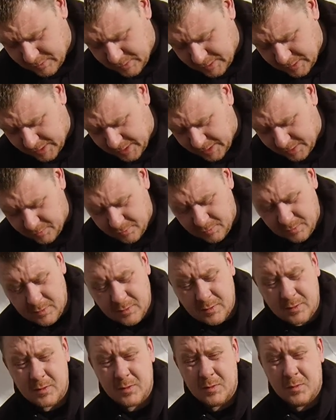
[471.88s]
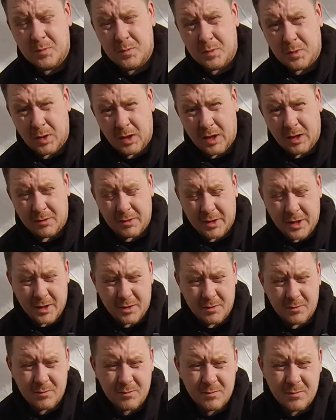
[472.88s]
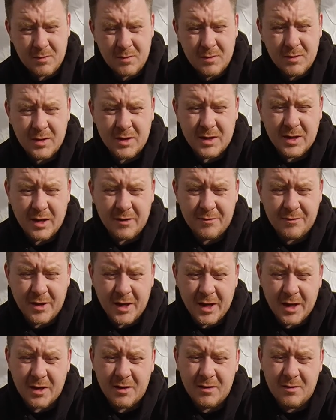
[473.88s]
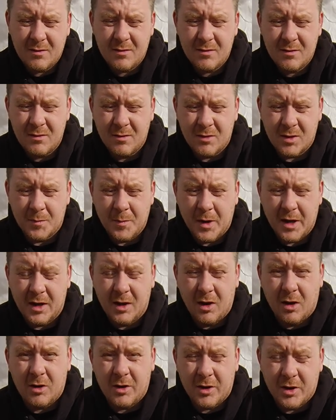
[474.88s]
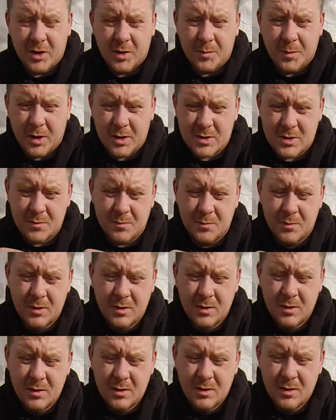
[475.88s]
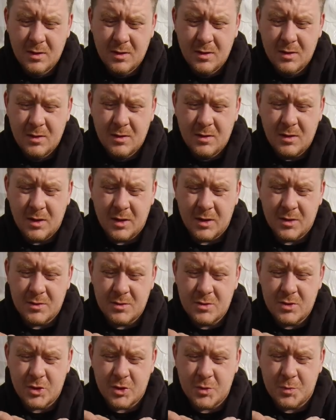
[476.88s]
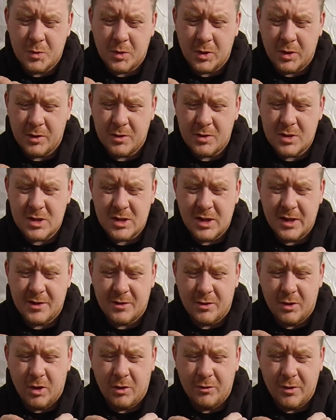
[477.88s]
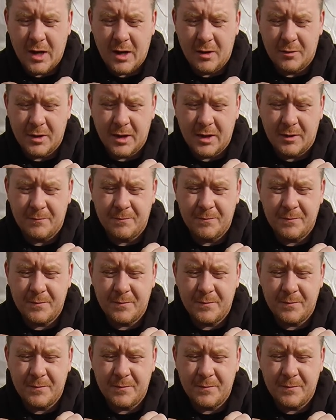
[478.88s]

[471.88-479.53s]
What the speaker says: and then pull out your diff gear, or the main locker at the bottom, and just slither all around that.